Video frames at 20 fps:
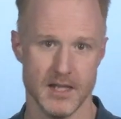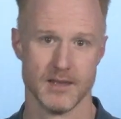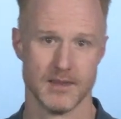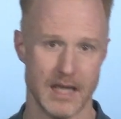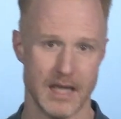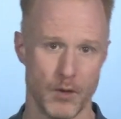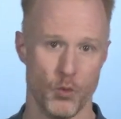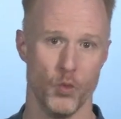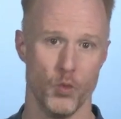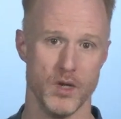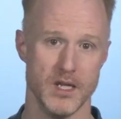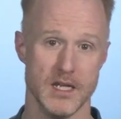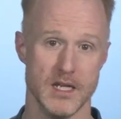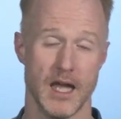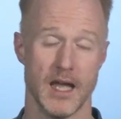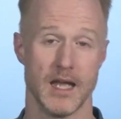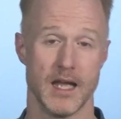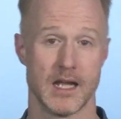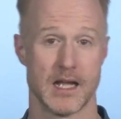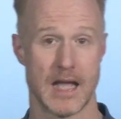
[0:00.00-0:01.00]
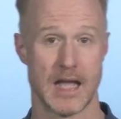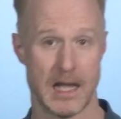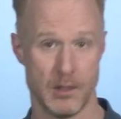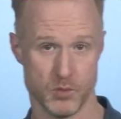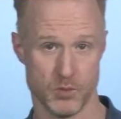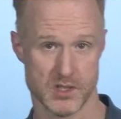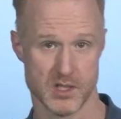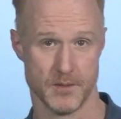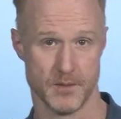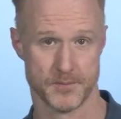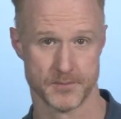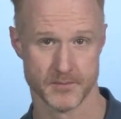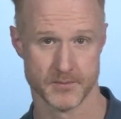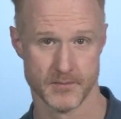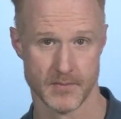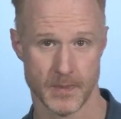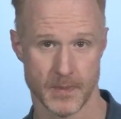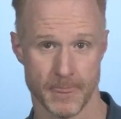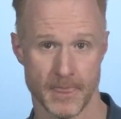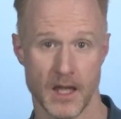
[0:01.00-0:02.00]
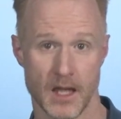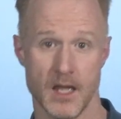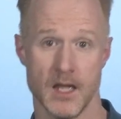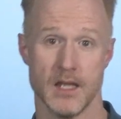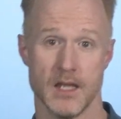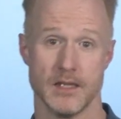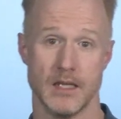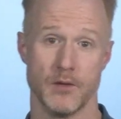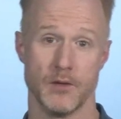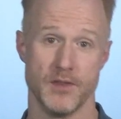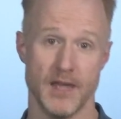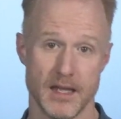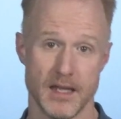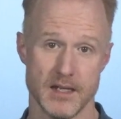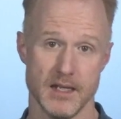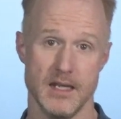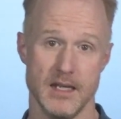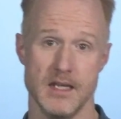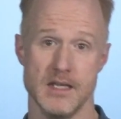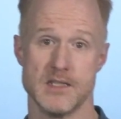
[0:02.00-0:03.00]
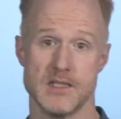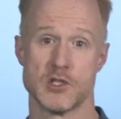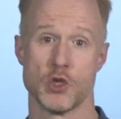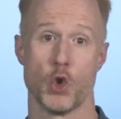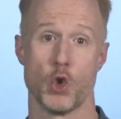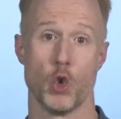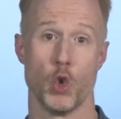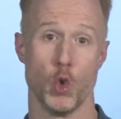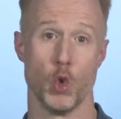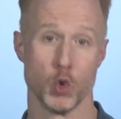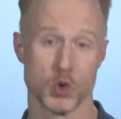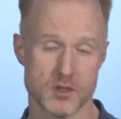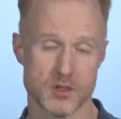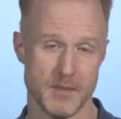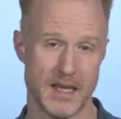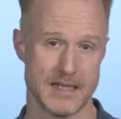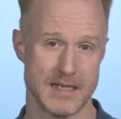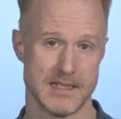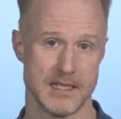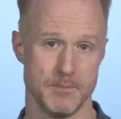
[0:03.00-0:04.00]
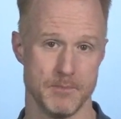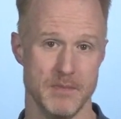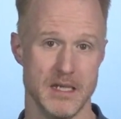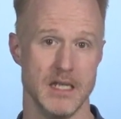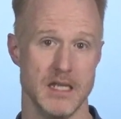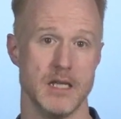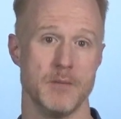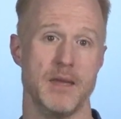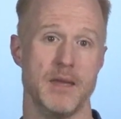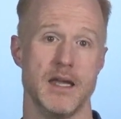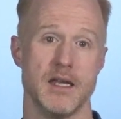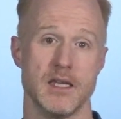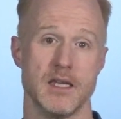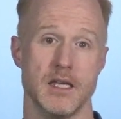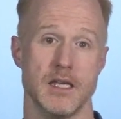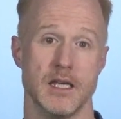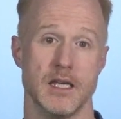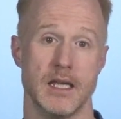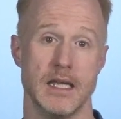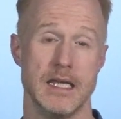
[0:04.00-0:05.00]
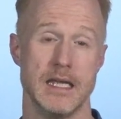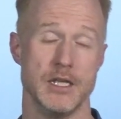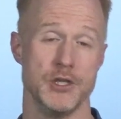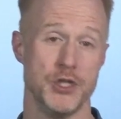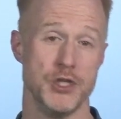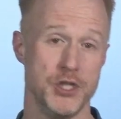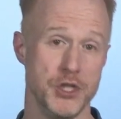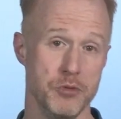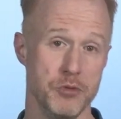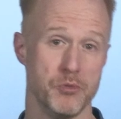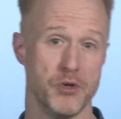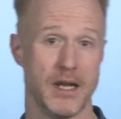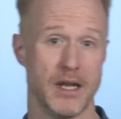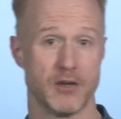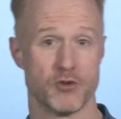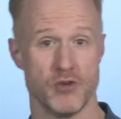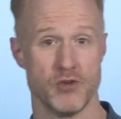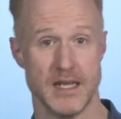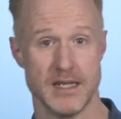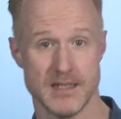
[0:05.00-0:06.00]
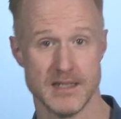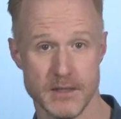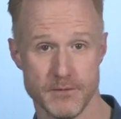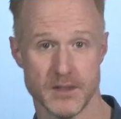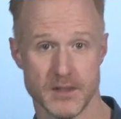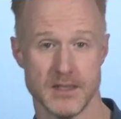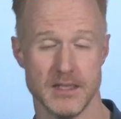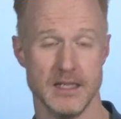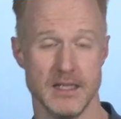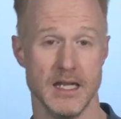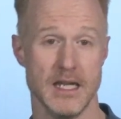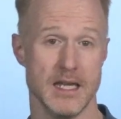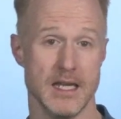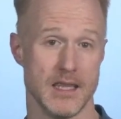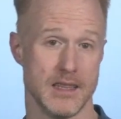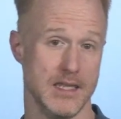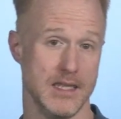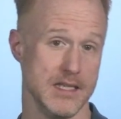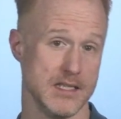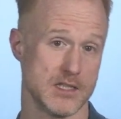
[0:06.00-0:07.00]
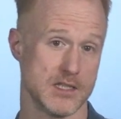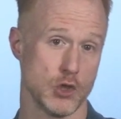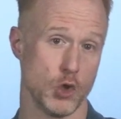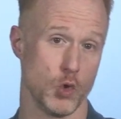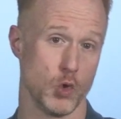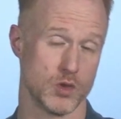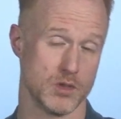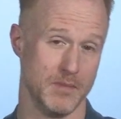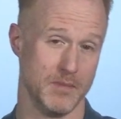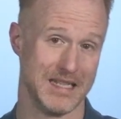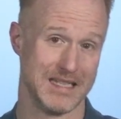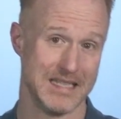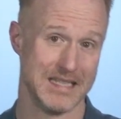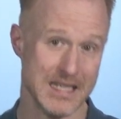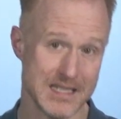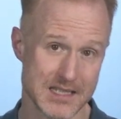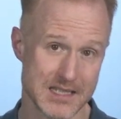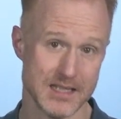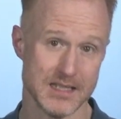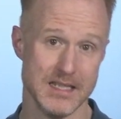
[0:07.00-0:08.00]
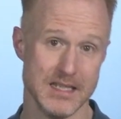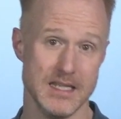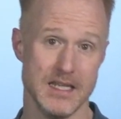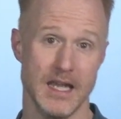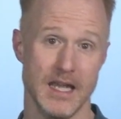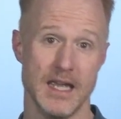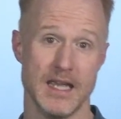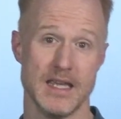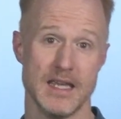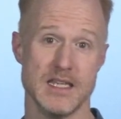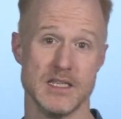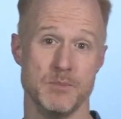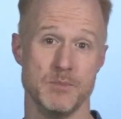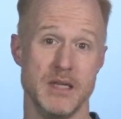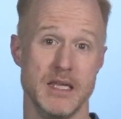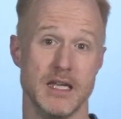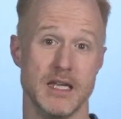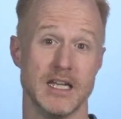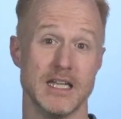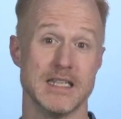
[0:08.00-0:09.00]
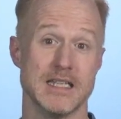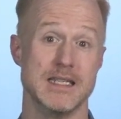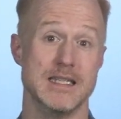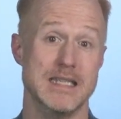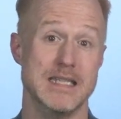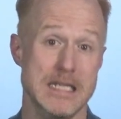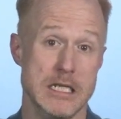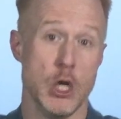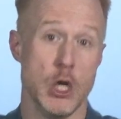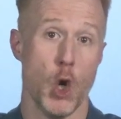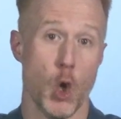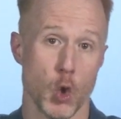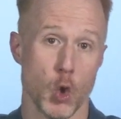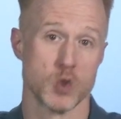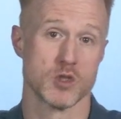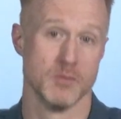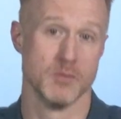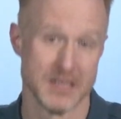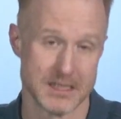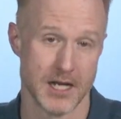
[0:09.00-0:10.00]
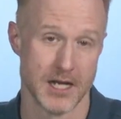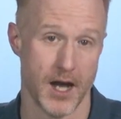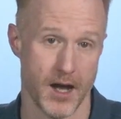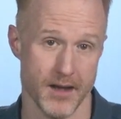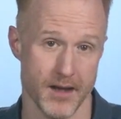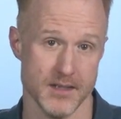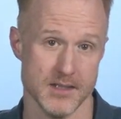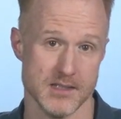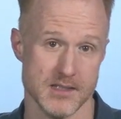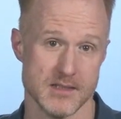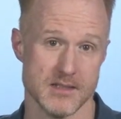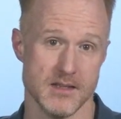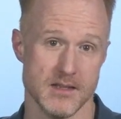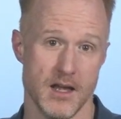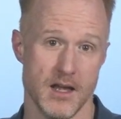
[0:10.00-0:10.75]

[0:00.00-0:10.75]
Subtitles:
that we encounter. Now that is automatic meaning making. In humor and creativity, this automaticity is being de-automatized.